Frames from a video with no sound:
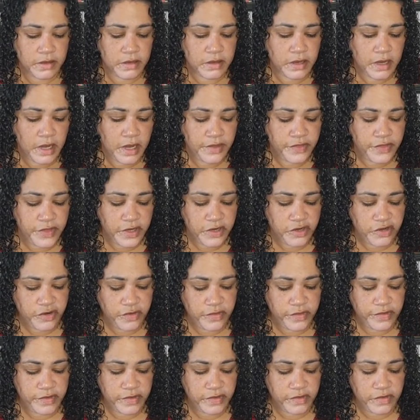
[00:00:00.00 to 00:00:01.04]
I think she
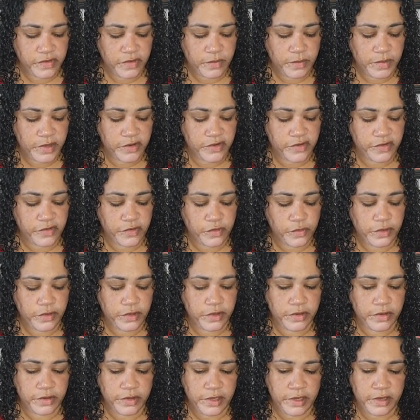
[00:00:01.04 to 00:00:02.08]
was in too much
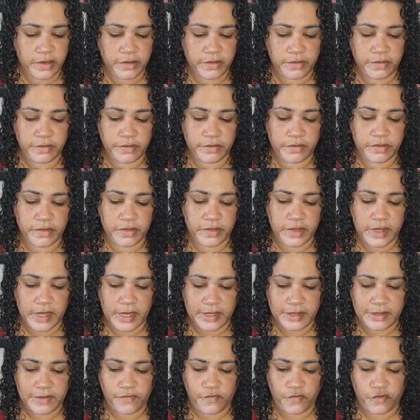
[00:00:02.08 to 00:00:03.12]
soil though.
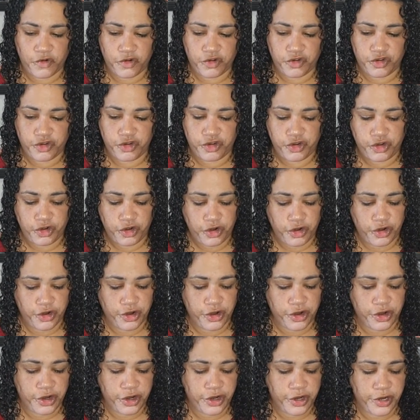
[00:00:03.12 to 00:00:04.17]
That's for
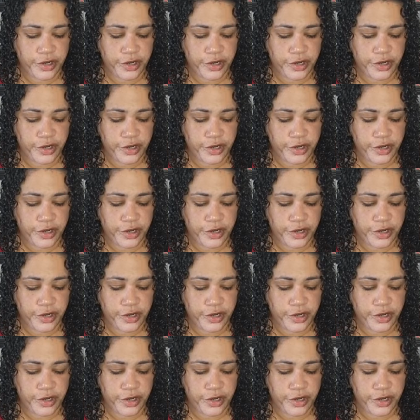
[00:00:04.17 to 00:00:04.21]
sure.